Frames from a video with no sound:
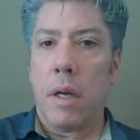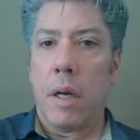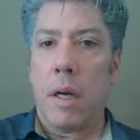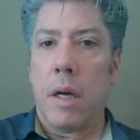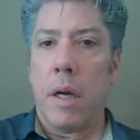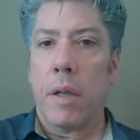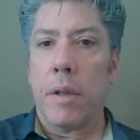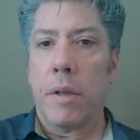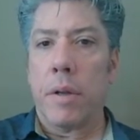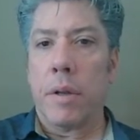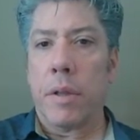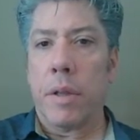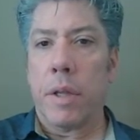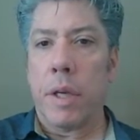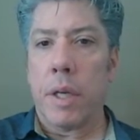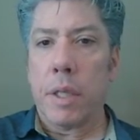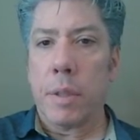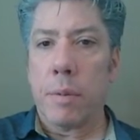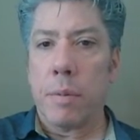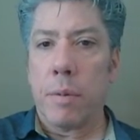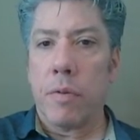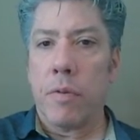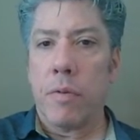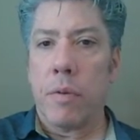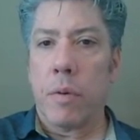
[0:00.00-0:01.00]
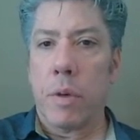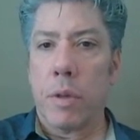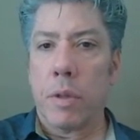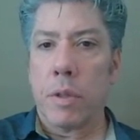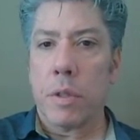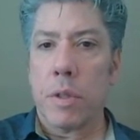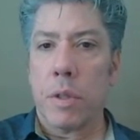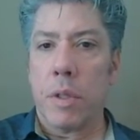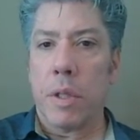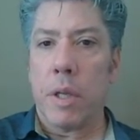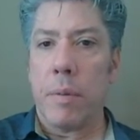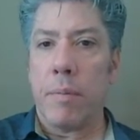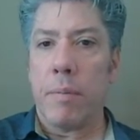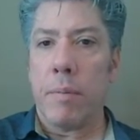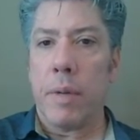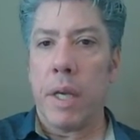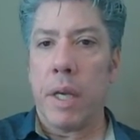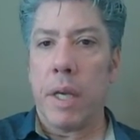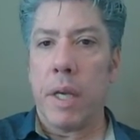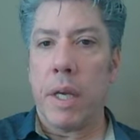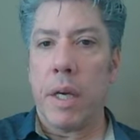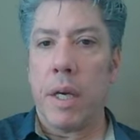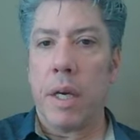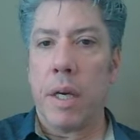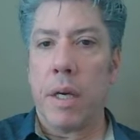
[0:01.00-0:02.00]
other things before, so let
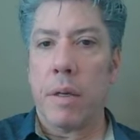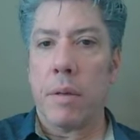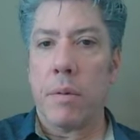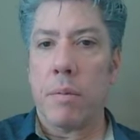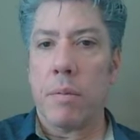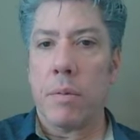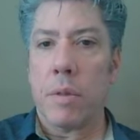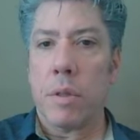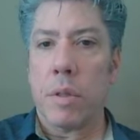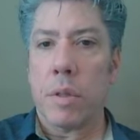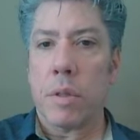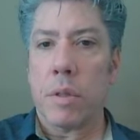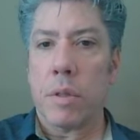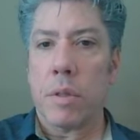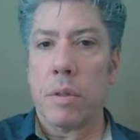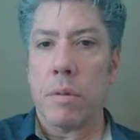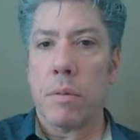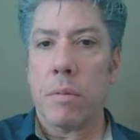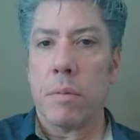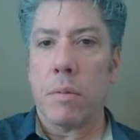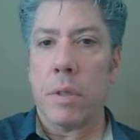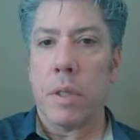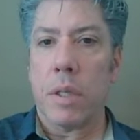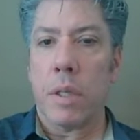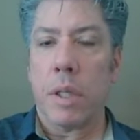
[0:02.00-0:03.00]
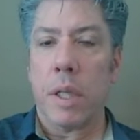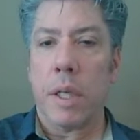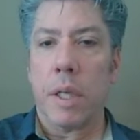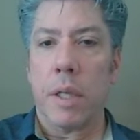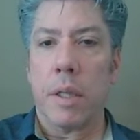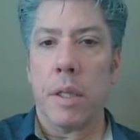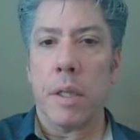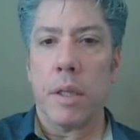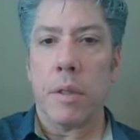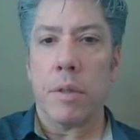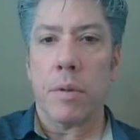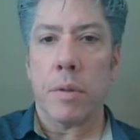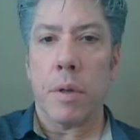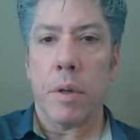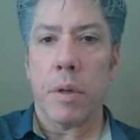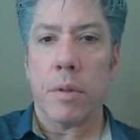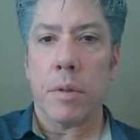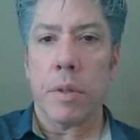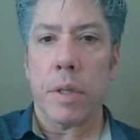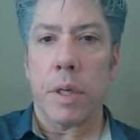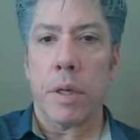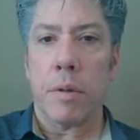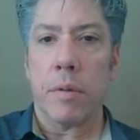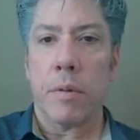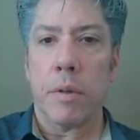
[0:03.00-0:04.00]
me uh, just delete these
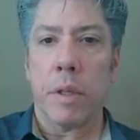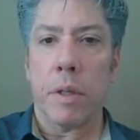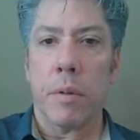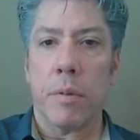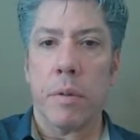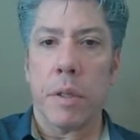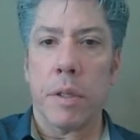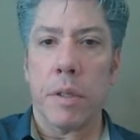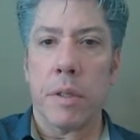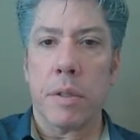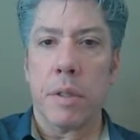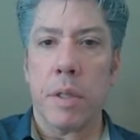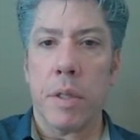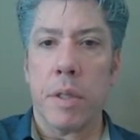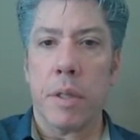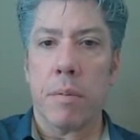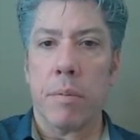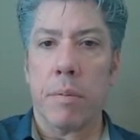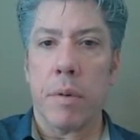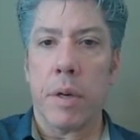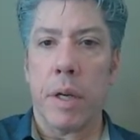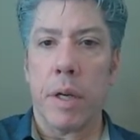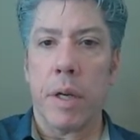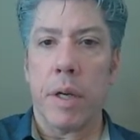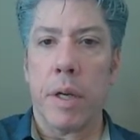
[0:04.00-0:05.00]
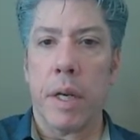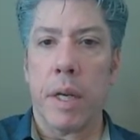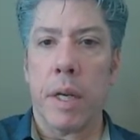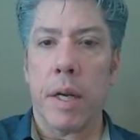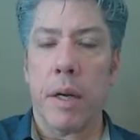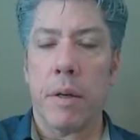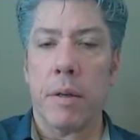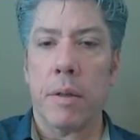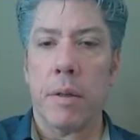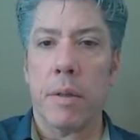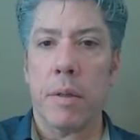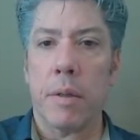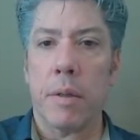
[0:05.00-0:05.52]
rows. I don't really want to see them right now.